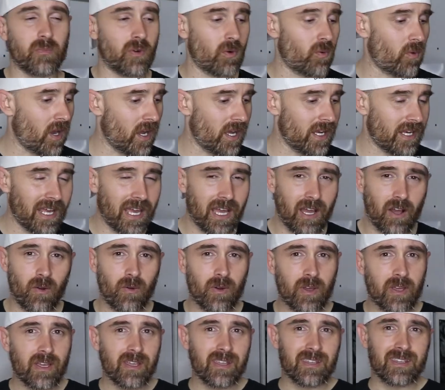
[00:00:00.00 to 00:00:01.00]
But right
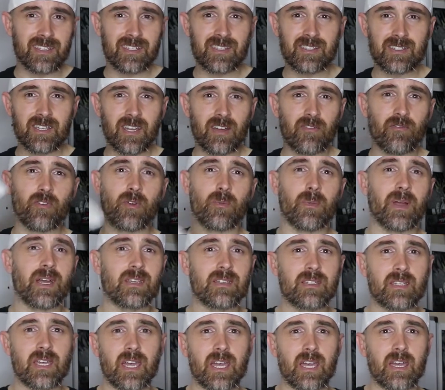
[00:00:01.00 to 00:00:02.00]
now, this stuff from
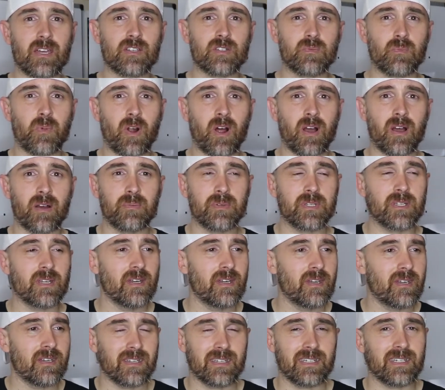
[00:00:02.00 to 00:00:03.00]
SKS Props,
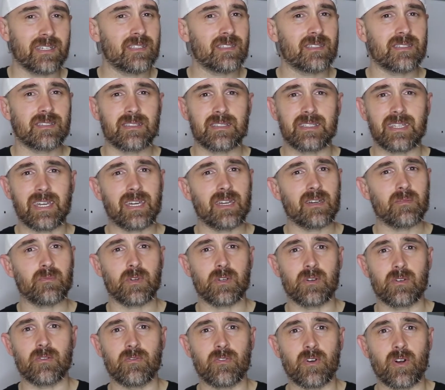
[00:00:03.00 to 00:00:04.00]
it's damn
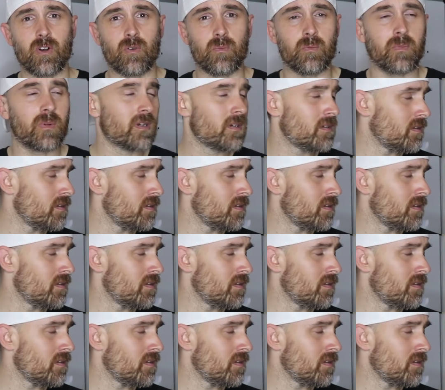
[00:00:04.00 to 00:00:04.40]
good foam.